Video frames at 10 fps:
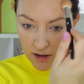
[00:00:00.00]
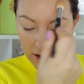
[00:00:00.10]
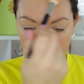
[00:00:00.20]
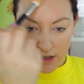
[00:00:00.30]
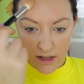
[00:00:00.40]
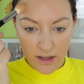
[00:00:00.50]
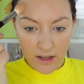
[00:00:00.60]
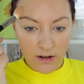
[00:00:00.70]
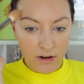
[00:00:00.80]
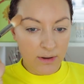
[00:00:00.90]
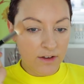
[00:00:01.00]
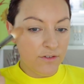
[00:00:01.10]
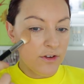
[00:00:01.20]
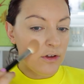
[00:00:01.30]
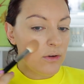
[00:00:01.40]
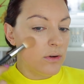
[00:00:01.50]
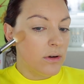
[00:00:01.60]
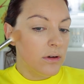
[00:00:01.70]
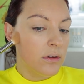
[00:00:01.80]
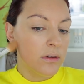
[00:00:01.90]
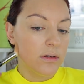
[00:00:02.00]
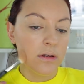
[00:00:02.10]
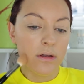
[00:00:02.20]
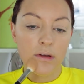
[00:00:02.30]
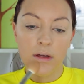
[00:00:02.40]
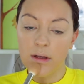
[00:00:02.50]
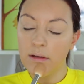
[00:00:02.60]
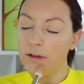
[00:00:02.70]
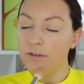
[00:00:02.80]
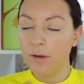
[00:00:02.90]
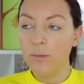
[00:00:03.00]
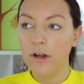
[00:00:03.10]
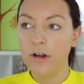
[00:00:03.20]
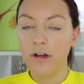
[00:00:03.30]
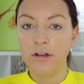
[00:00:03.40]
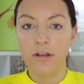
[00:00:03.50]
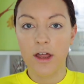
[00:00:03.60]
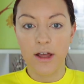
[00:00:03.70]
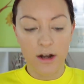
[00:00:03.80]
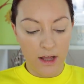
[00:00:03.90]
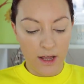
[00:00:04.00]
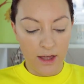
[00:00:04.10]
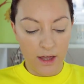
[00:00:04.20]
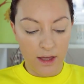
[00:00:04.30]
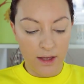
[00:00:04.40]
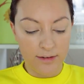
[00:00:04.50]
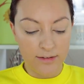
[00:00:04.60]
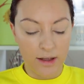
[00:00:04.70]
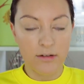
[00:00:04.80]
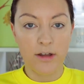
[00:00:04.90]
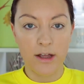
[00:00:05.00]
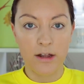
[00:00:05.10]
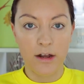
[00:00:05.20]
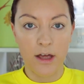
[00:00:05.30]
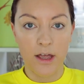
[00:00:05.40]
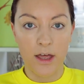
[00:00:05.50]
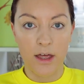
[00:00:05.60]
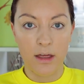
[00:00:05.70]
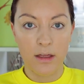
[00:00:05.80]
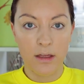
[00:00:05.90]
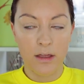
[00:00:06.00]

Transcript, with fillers: I think, you know, if you if someone looks like a liar and sounds like a liar